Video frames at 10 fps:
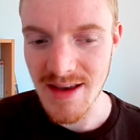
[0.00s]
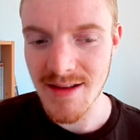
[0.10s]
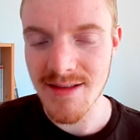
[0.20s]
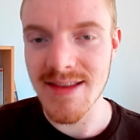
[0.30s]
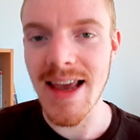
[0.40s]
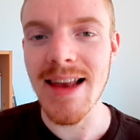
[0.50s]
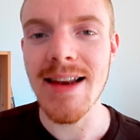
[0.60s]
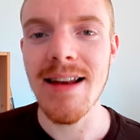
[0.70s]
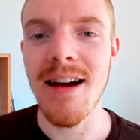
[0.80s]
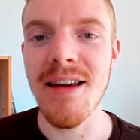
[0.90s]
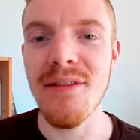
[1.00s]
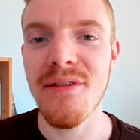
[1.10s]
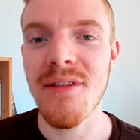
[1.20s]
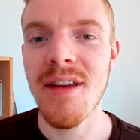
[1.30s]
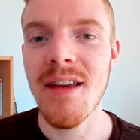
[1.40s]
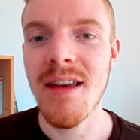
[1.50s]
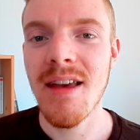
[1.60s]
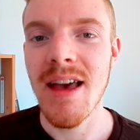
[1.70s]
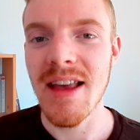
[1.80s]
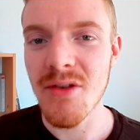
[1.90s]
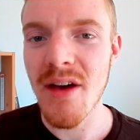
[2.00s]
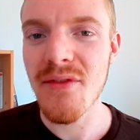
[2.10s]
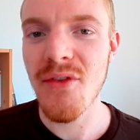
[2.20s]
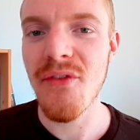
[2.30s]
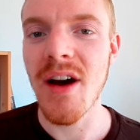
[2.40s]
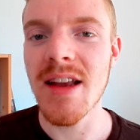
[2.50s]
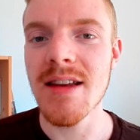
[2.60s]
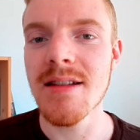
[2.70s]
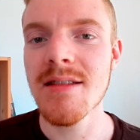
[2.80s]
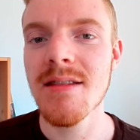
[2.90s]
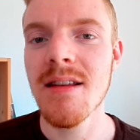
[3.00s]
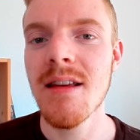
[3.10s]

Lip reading: in daily life, and you have to find it.